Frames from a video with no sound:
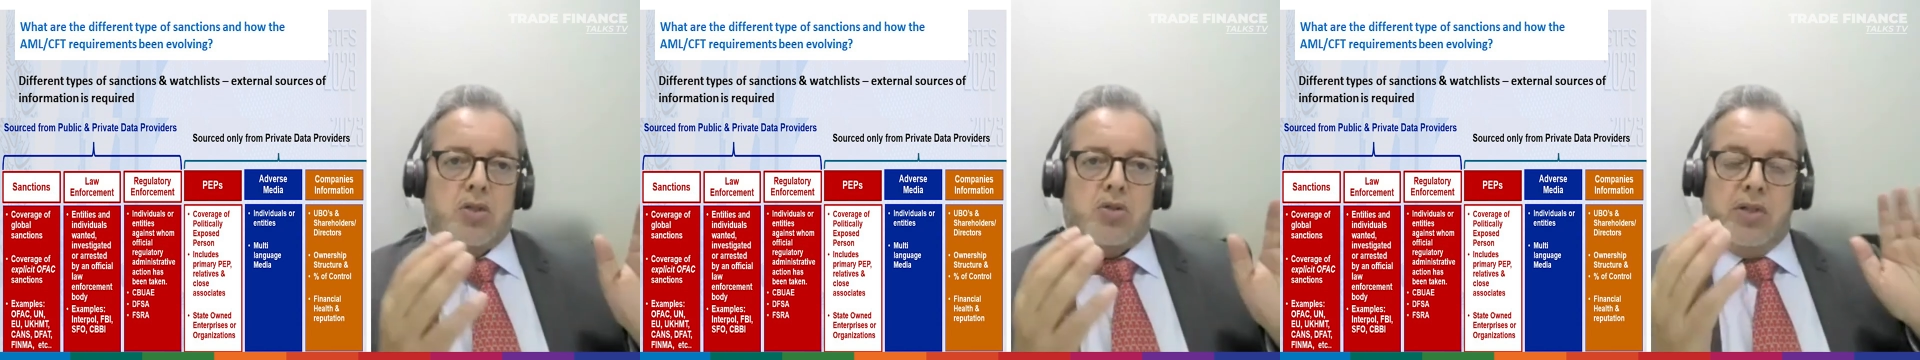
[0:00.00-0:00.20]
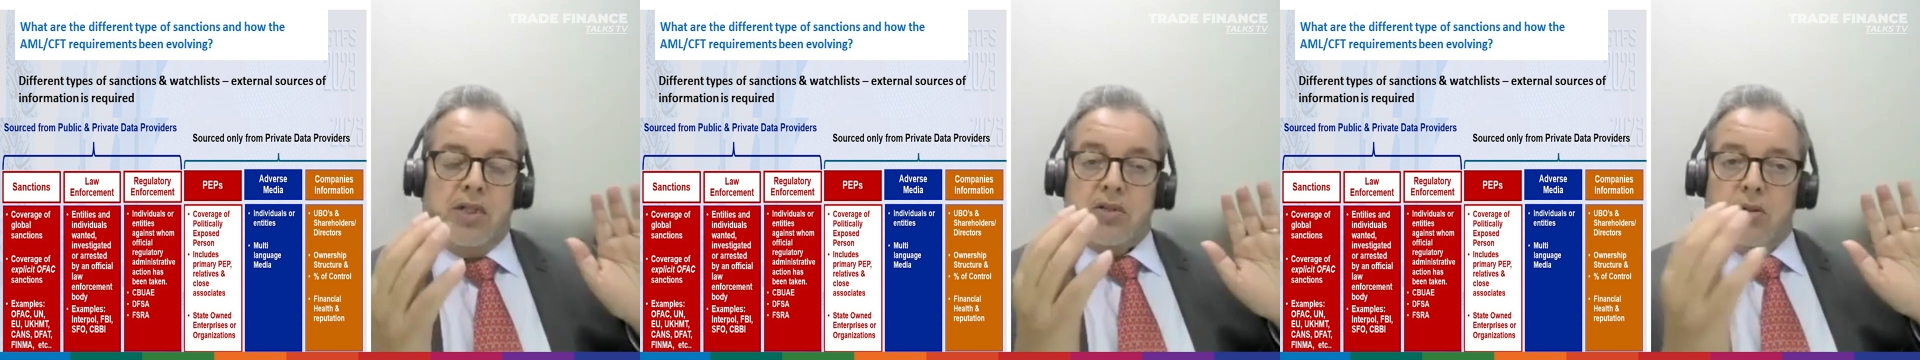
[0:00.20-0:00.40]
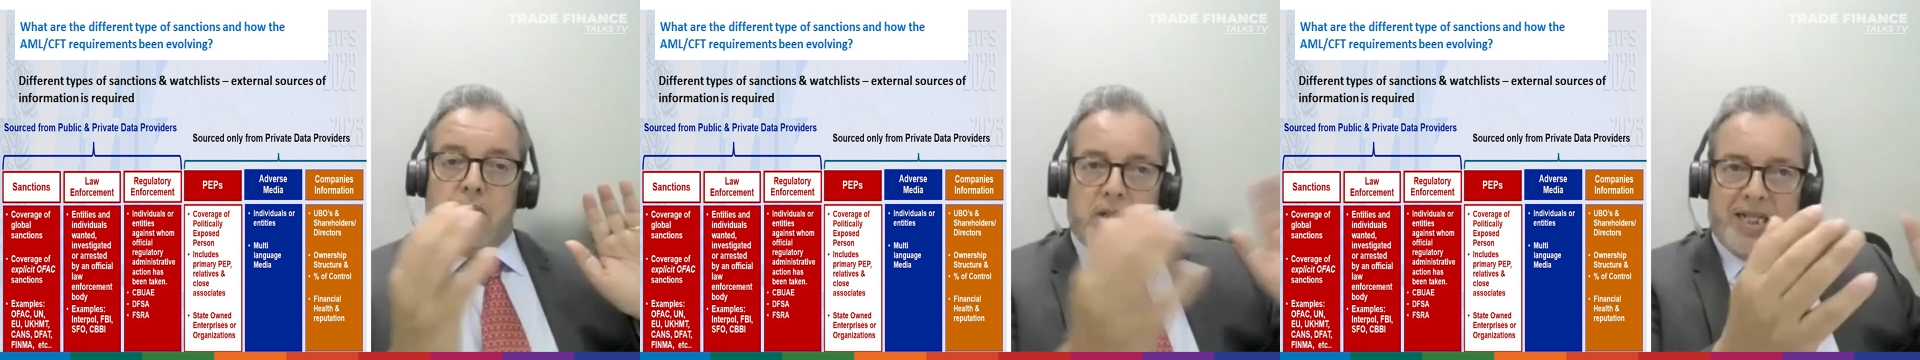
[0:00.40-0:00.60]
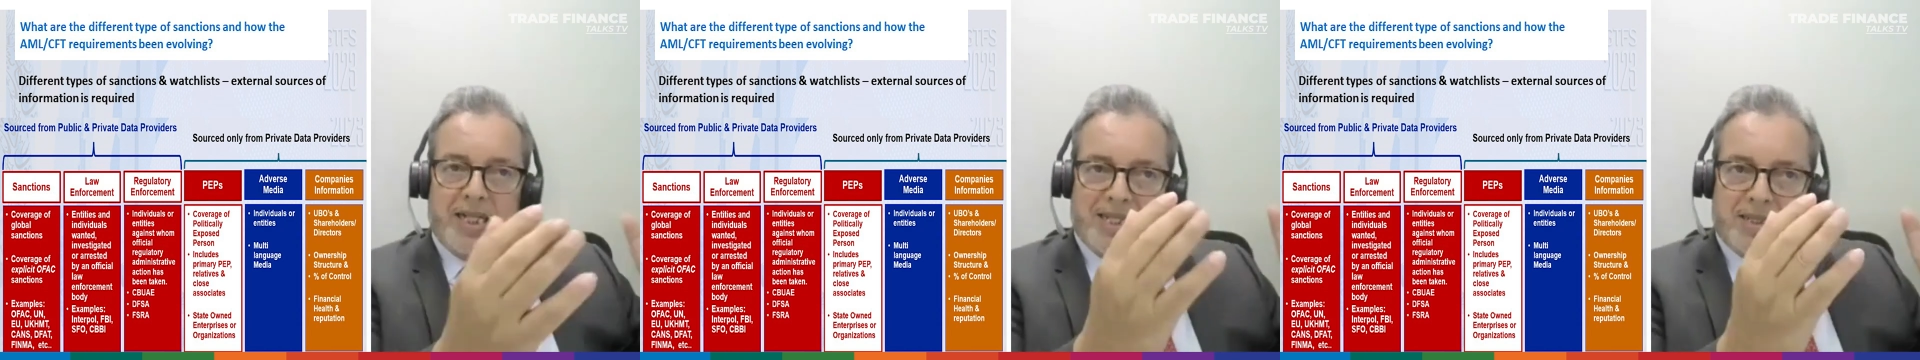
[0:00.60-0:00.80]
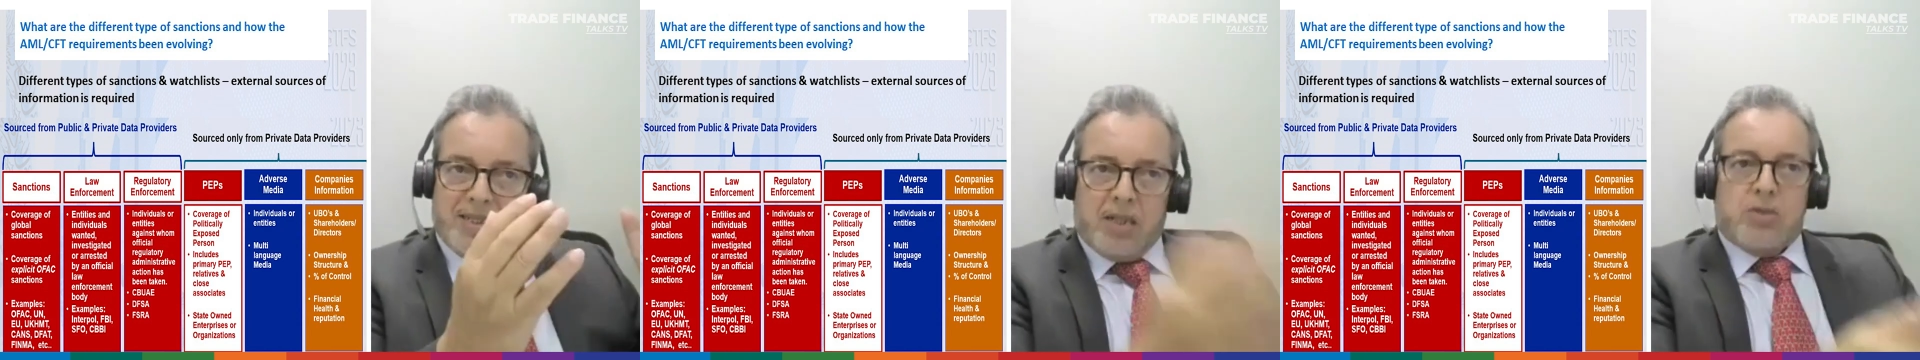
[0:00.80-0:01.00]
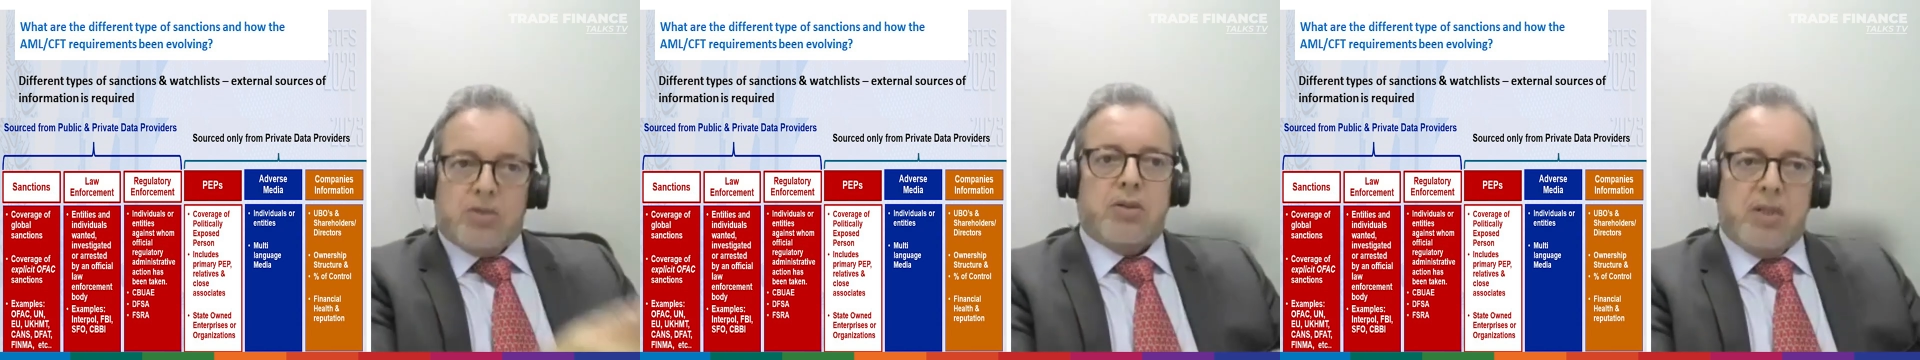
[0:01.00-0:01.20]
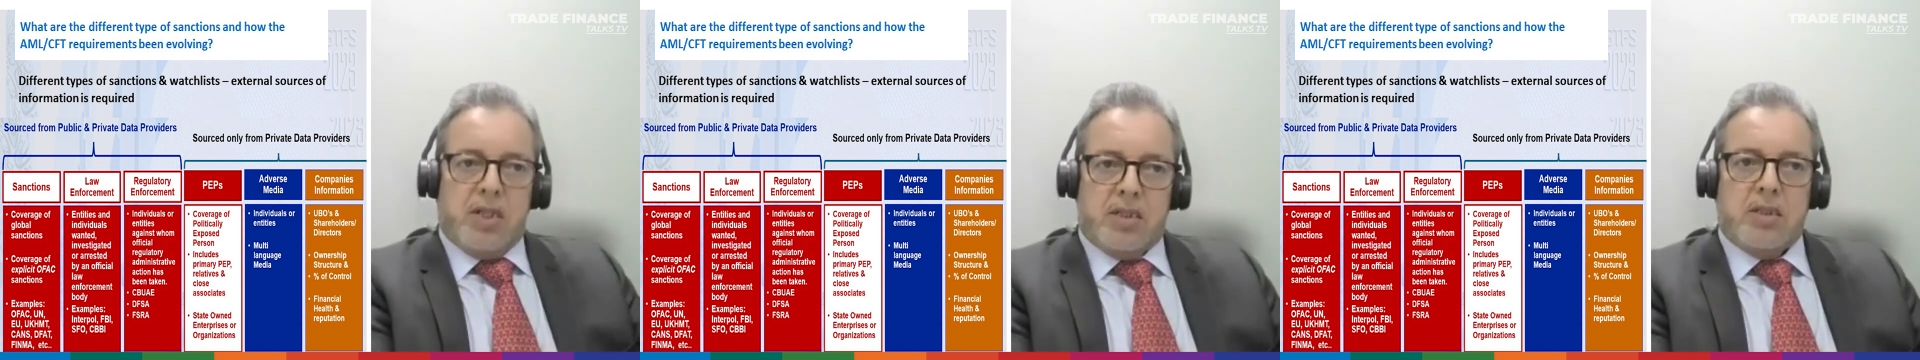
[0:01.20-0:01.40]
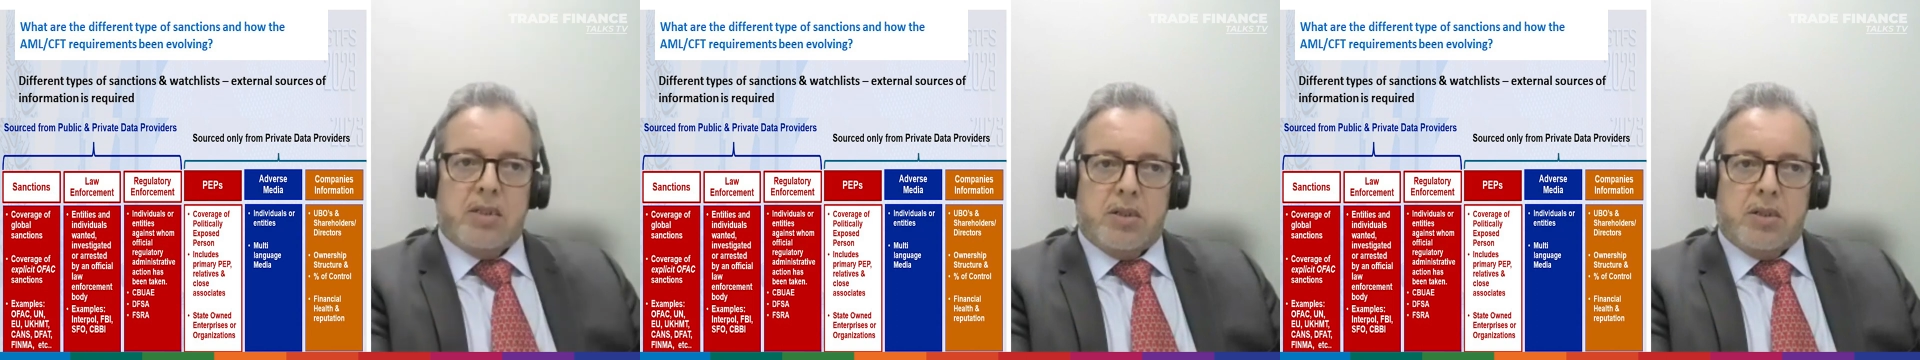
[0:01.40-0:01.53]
So it's only a sector that